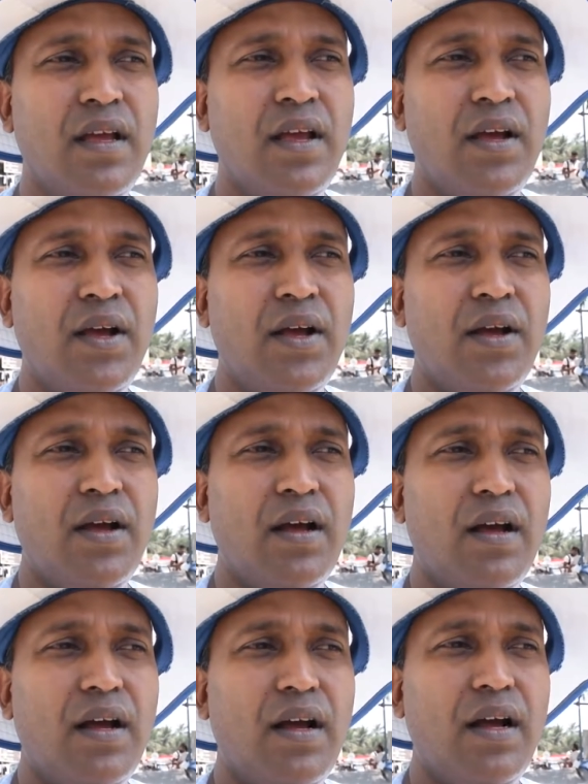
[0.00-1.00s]
still?
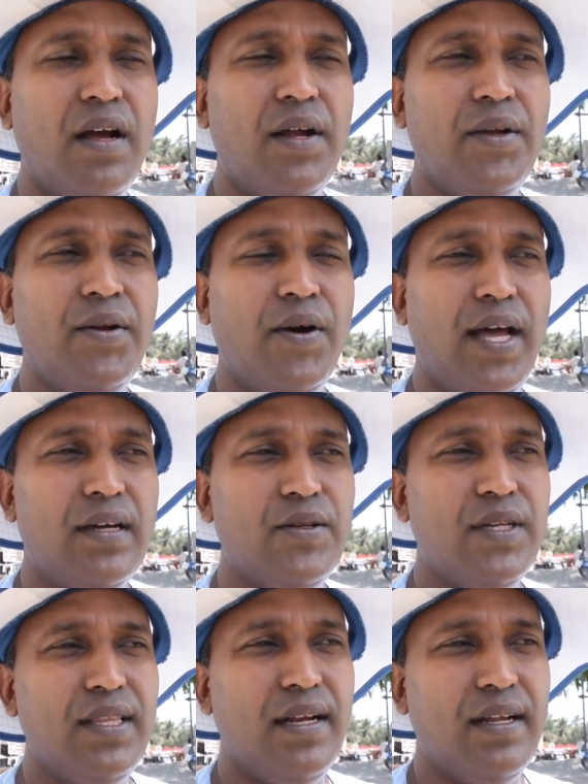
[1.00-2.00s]
No,
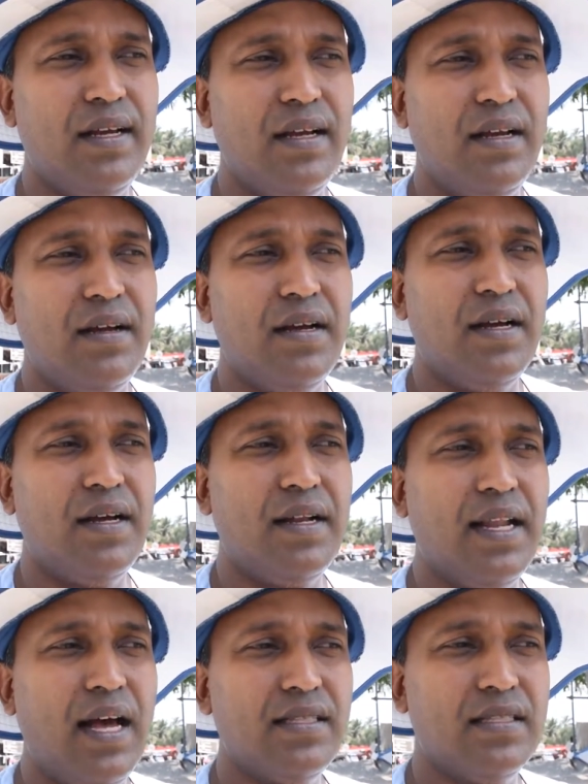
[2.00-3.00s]
actually, that uh,
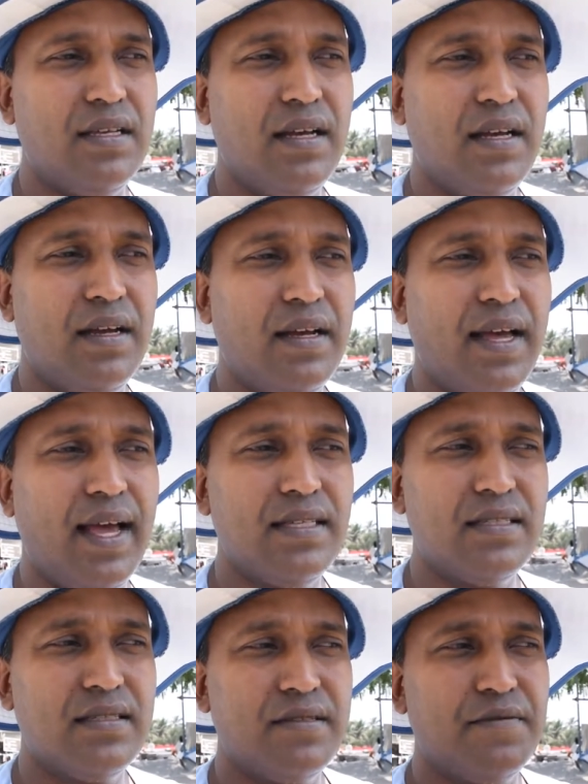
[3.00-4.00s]
last uh,
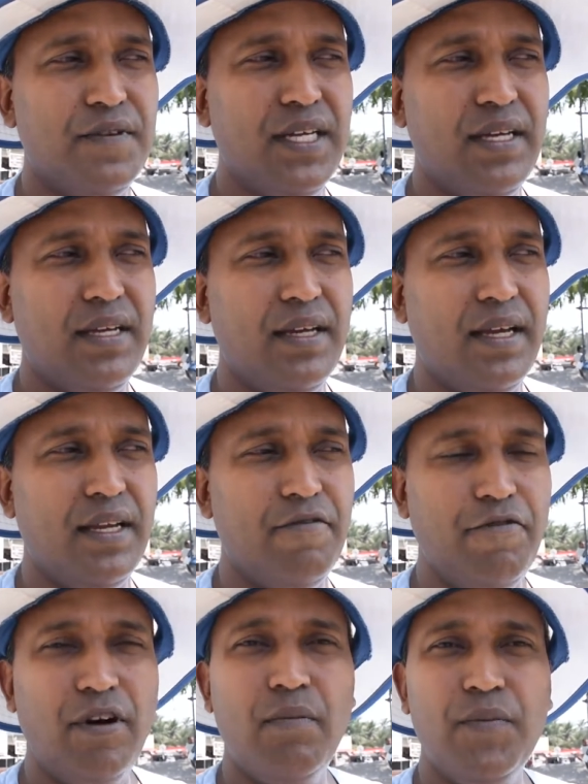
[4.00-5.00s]
as we
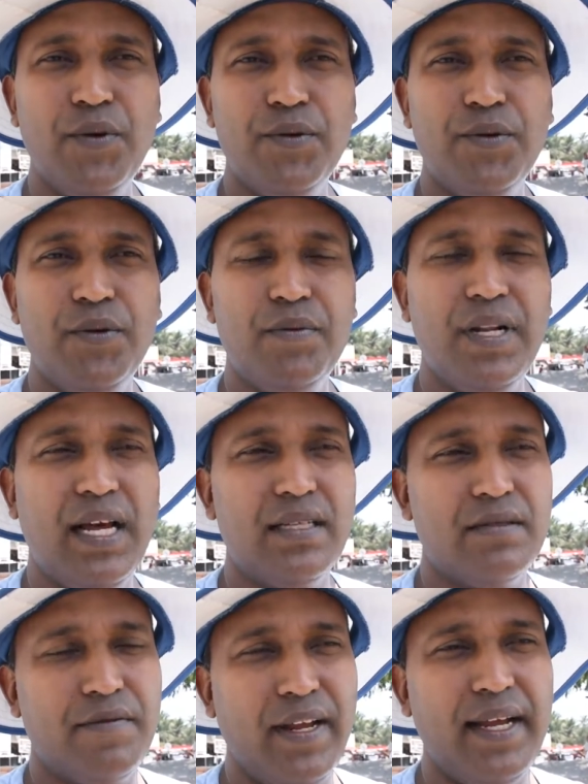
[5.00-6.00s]
informed you
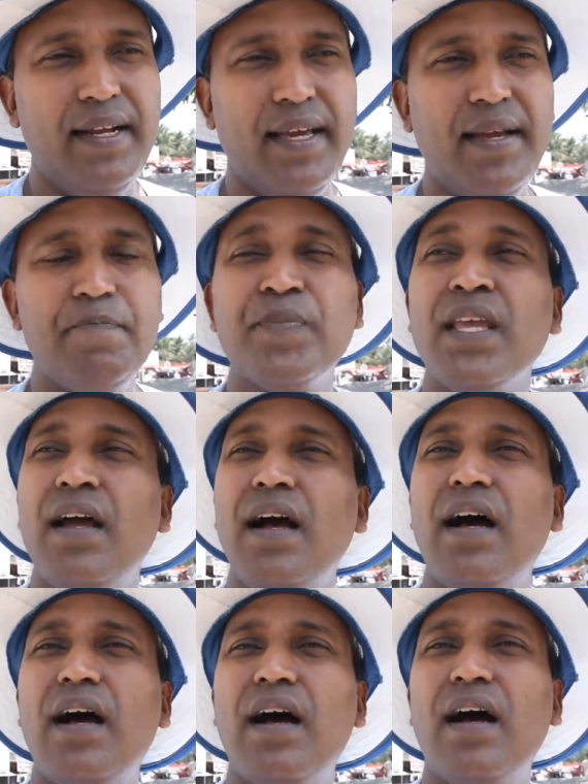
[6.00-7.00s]
last Friday,
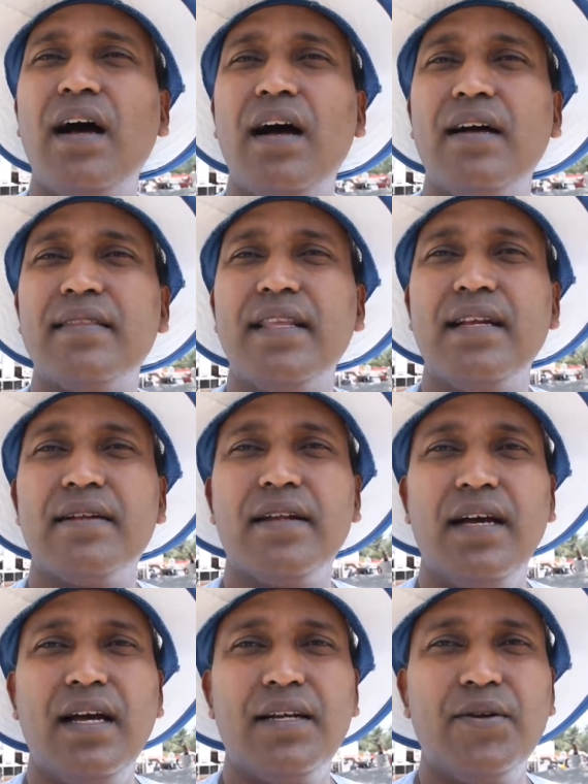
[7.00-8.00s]
uh,
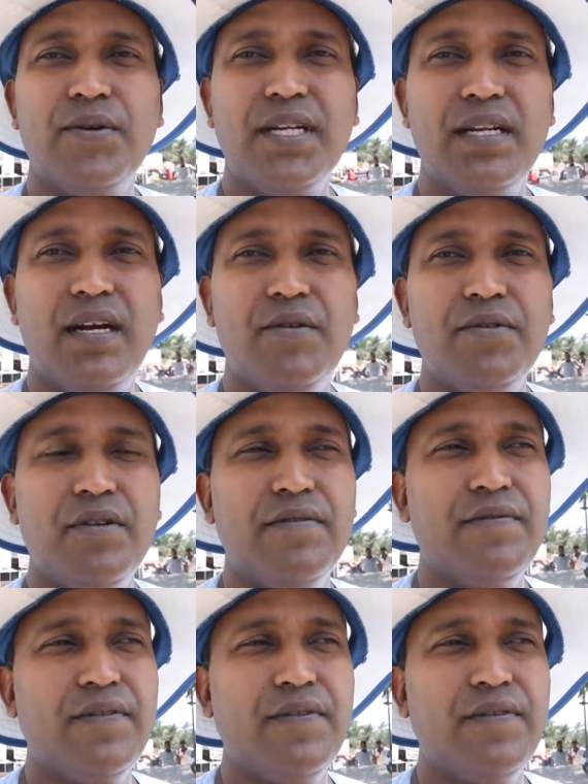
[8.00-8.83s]
the total count of